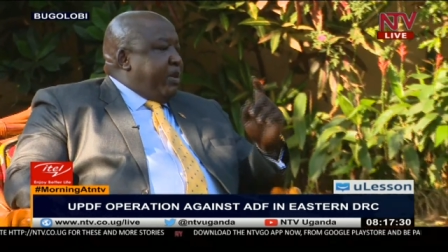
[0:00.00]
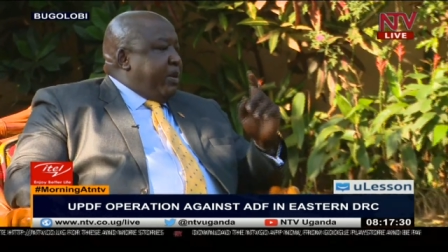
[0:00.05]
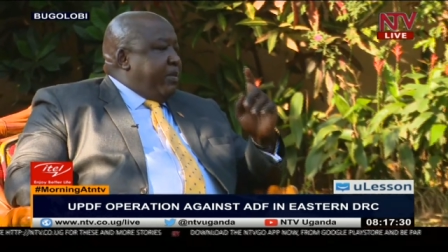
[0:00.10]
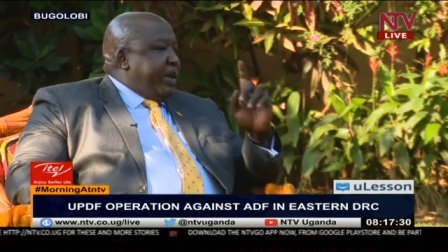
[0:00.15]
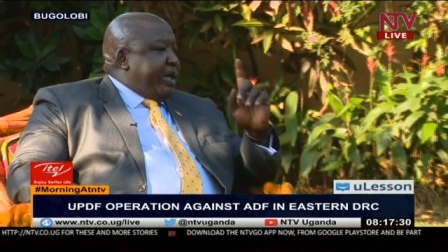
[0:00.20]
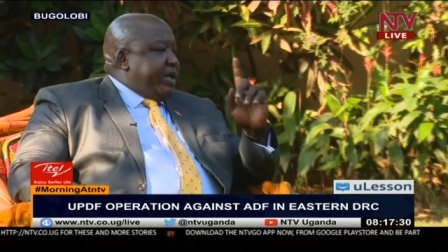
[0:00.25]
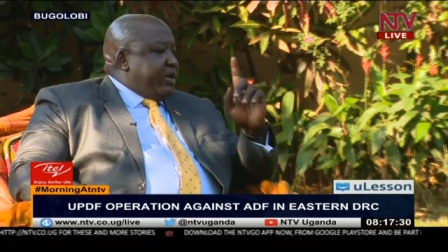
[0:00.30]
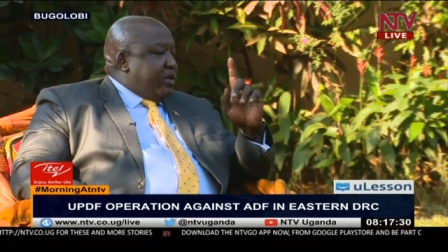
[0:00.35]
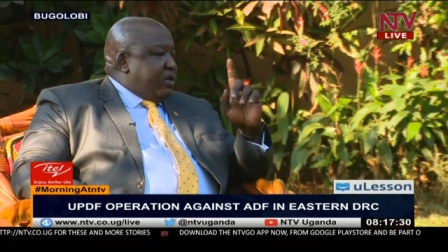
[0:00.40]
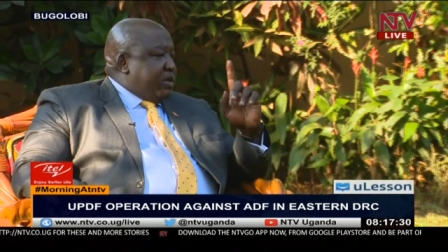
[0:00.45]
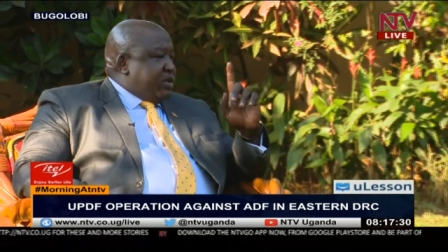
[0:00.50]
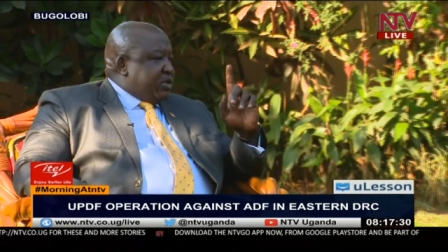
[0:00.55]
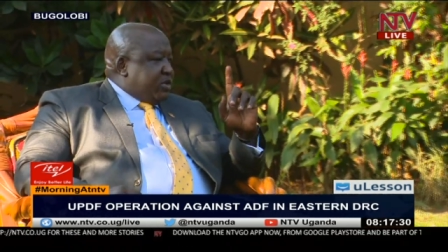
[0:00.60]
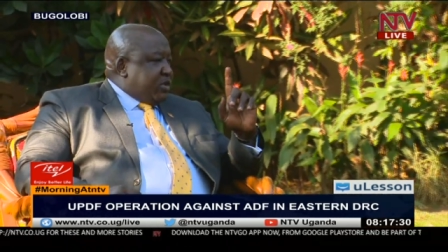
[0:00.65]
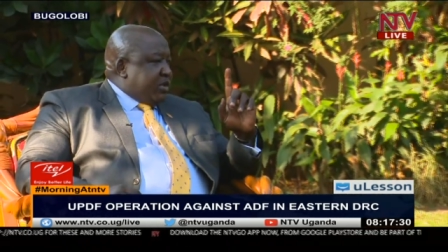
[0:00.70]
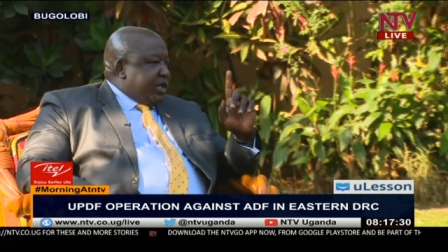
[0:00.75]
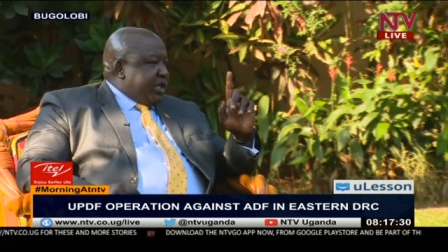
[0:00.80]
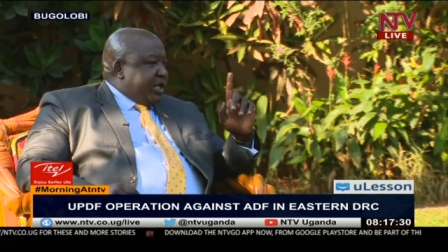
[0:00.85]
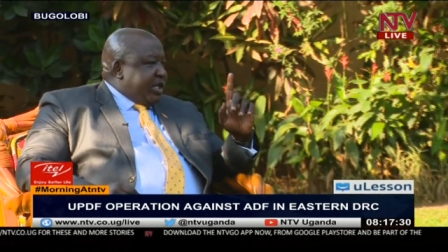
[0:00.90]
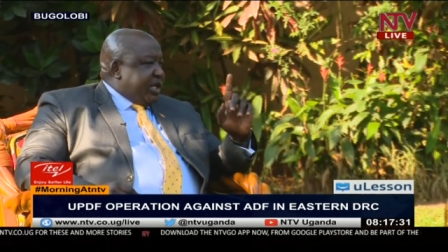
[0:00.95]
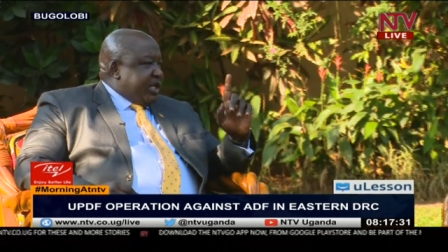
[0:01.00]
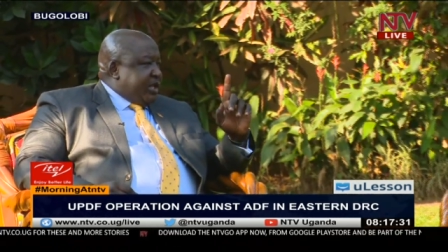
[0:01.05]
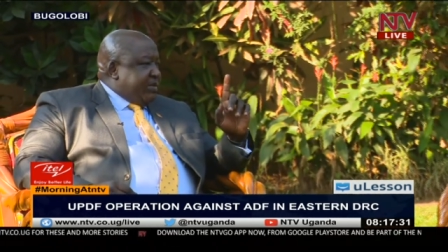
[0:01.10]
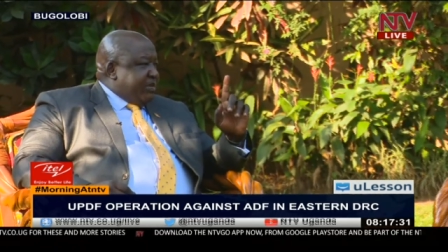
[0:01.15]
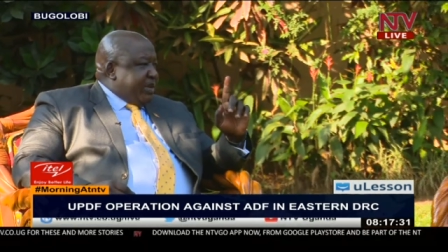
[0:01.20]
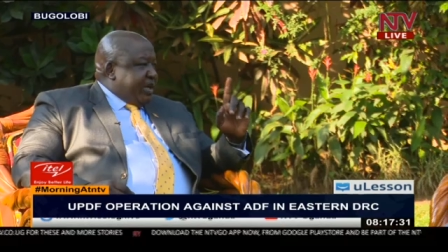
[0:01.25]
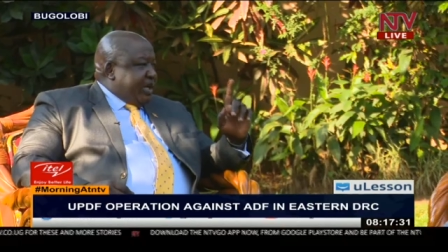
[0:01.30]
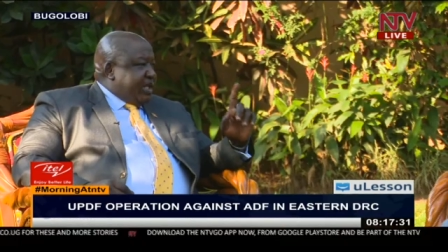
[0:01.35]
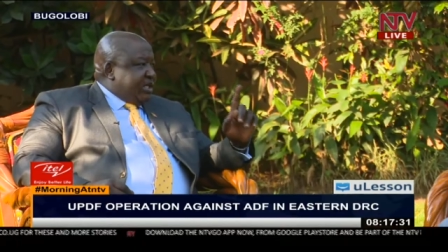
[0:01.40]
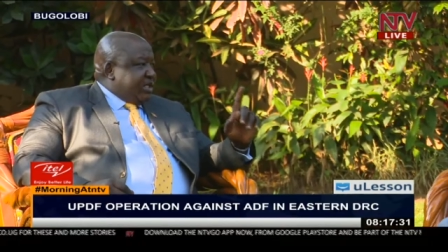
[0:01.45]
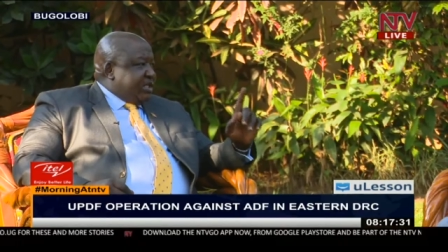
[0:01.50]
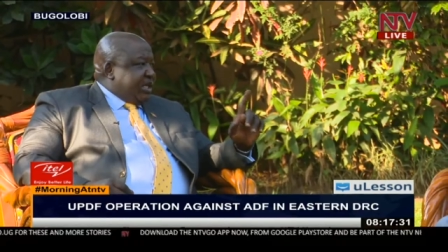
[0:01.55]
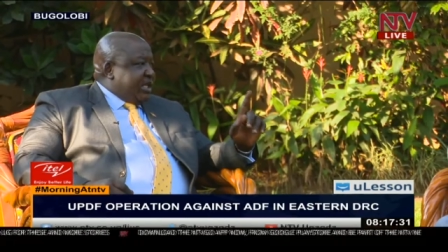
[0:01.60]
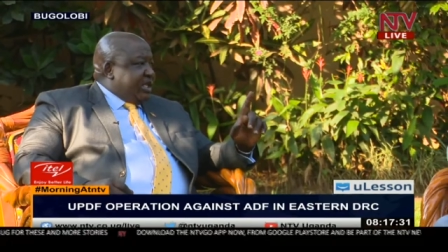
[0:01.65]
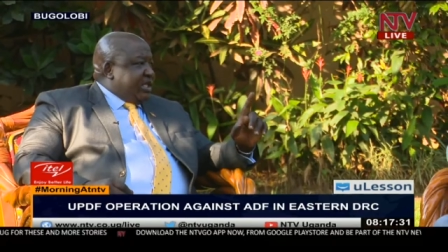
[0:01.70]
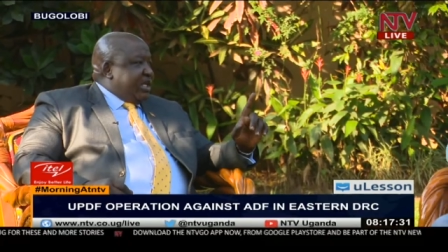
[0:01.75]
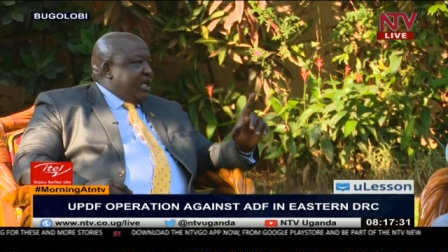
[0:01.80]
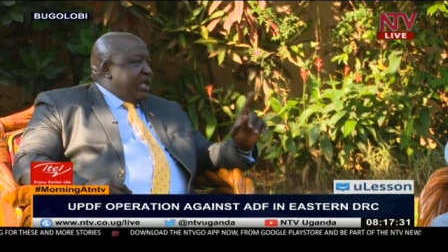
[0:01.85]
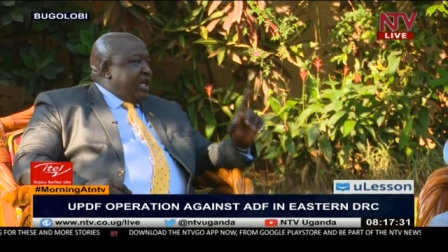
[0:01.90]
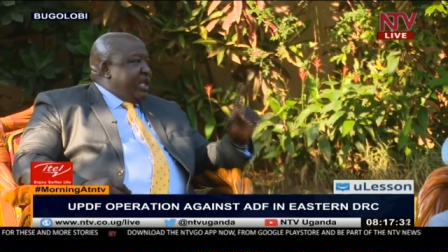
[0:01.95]
they are but against you. But also it, it means
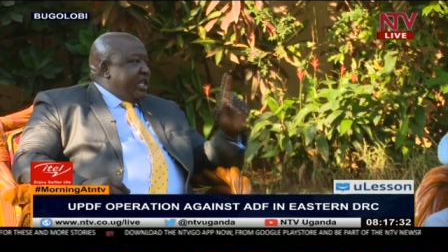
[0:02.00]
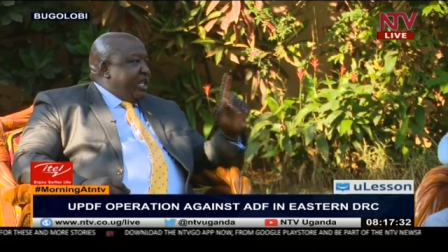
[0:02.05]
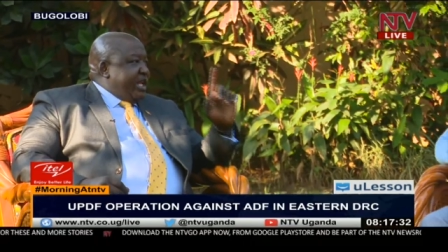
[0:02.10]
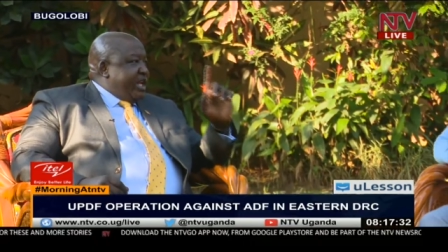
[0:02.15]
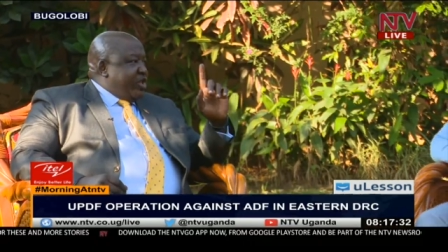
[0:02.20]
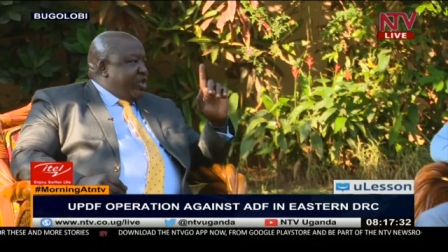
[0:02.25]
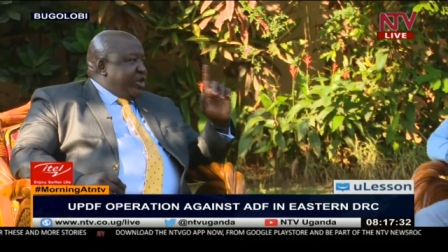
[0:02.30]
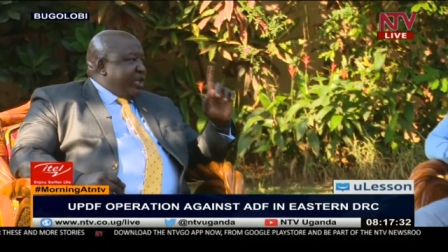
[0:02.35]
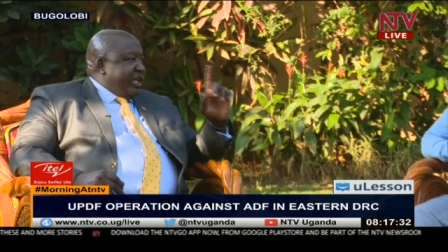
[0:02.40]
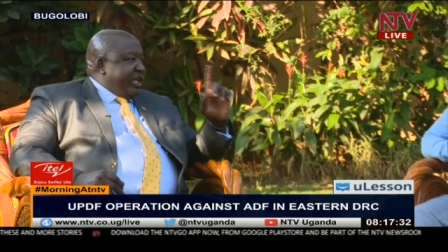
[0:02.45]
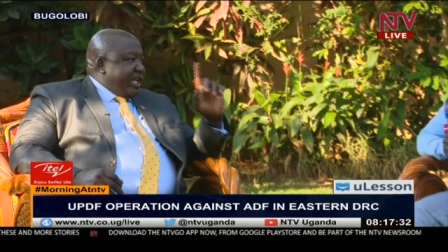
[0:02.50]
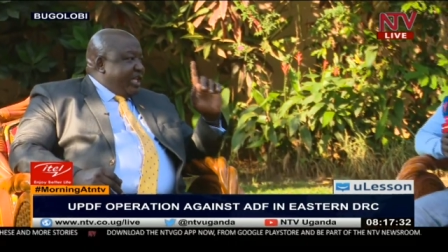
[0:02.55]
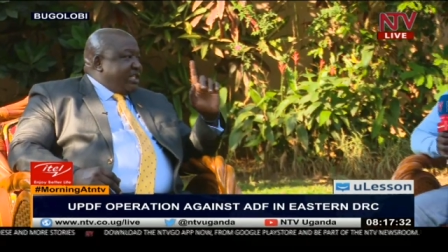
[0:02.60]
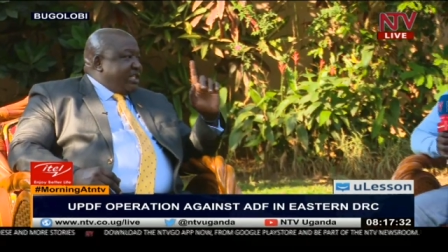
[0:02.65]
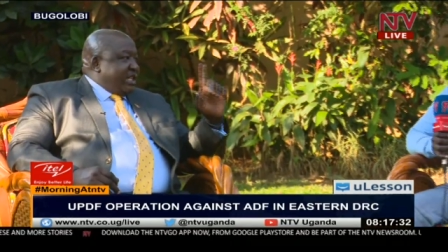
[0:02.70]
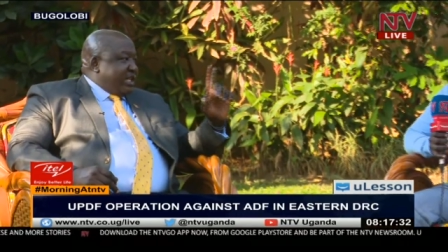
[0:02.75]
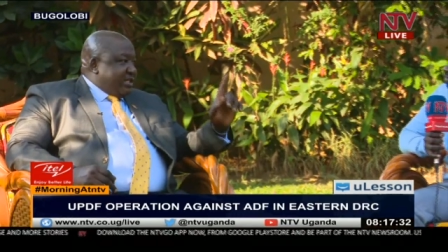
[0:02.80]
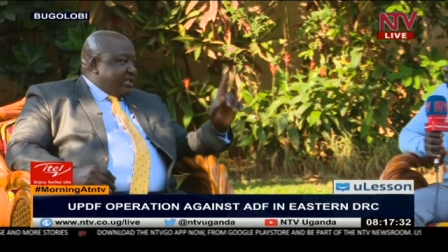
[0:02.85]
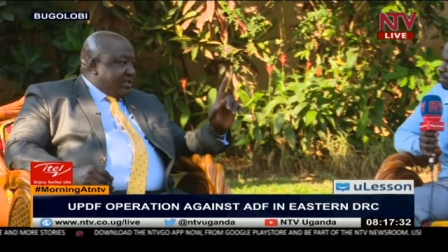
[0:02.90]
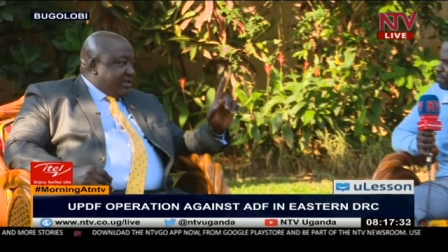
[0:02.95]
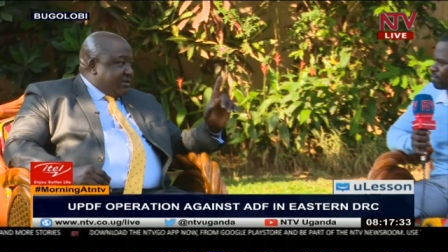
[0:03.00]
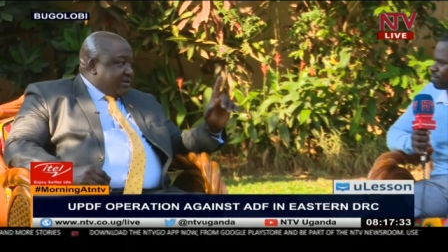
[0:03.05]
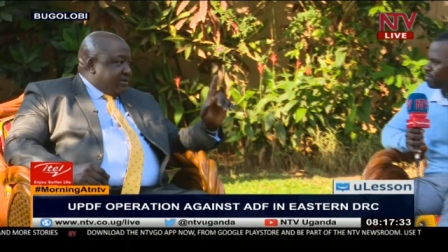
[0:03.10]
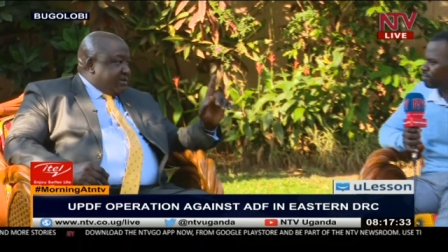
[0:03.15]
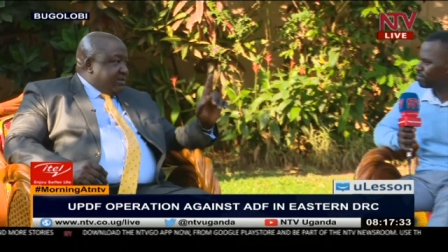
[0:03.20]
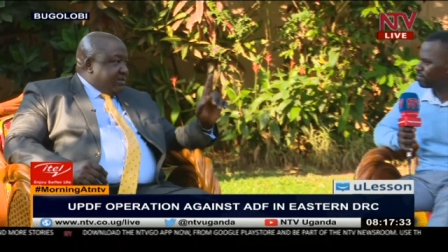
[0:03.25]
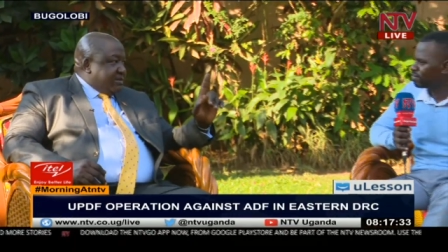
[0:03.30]
that they are not against us,